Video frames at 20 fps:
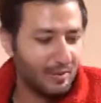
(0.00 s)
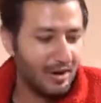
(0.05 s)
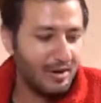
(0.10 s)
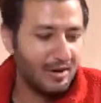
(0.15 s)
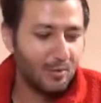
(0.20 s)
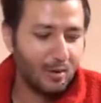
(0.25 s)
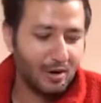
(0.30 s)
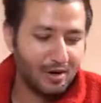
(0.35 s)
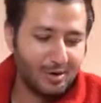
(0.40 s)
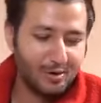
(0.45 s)
we
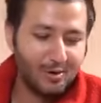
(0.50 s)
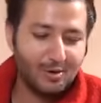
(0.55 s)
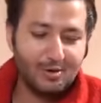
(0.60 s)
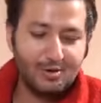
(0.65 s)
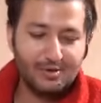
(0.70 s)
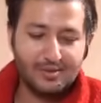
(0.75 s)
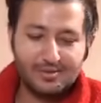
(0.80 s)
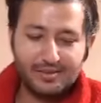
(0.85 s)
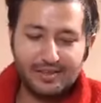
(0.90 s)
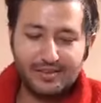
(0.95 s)
want to
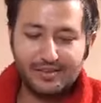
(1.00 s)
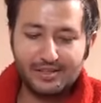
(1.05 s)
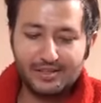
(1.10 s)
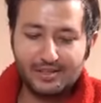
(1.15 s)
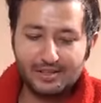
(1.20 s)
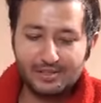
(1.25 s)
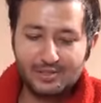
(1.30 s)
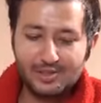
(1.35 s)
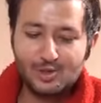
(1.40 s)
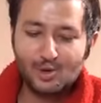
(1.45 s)
know
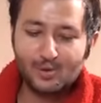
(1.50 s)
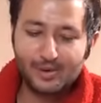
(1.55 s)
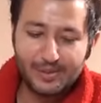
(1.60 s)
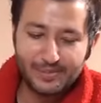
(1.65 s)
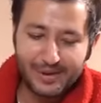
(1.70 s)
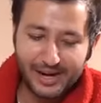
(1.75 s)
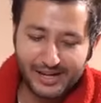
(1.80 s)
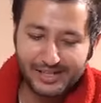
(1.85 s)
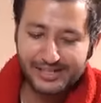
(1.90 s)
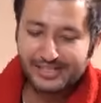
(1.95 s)
the story
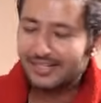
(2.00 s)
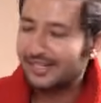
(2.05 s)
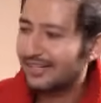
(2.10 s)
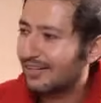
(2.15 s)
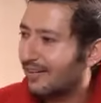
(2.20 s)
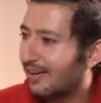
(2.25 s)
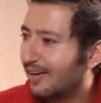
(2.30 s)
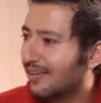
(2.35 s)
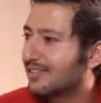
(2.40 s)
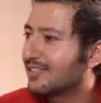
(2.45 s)
behind
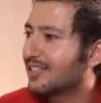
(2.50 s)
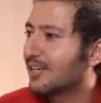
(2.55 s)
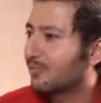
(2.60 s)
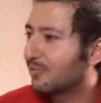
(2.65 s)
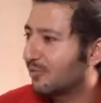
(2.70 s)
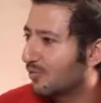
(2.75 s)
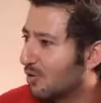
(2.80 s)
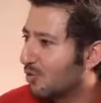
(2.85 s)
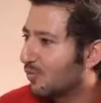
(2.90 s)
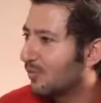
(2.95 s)

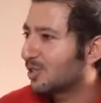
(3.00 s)
some few